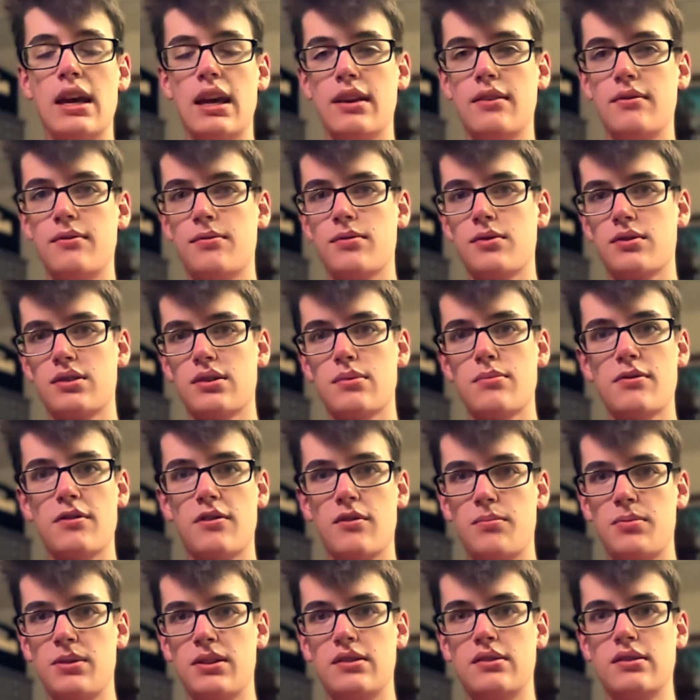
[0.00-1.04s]
and for some of
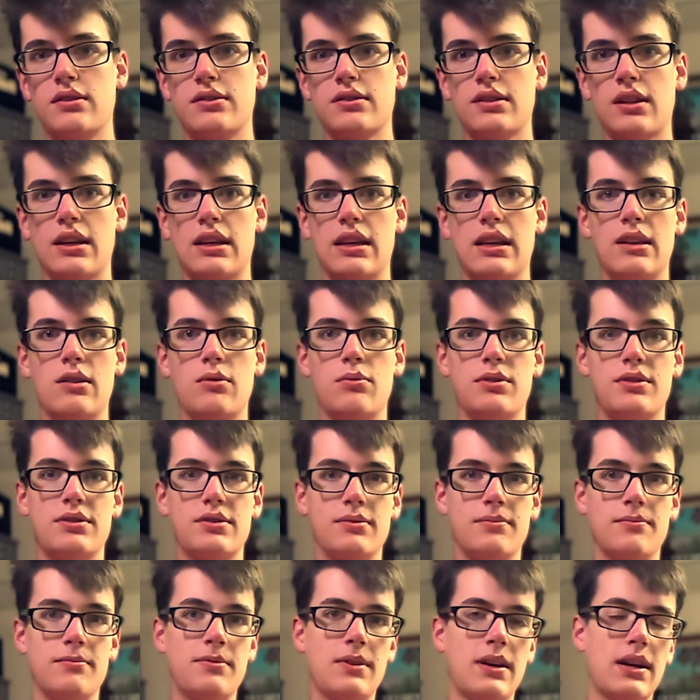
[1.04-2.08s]
the pieces I hit it with
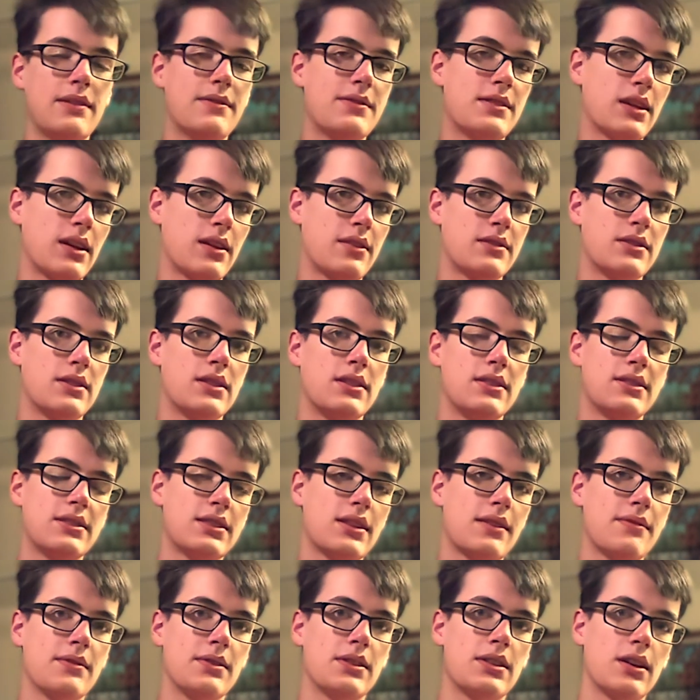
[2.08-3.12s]
some 5000 and
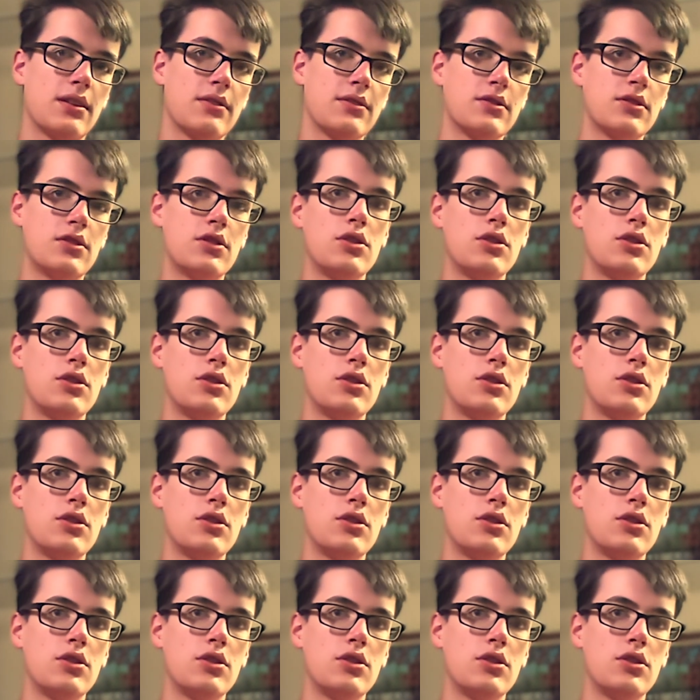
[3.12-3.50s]
7000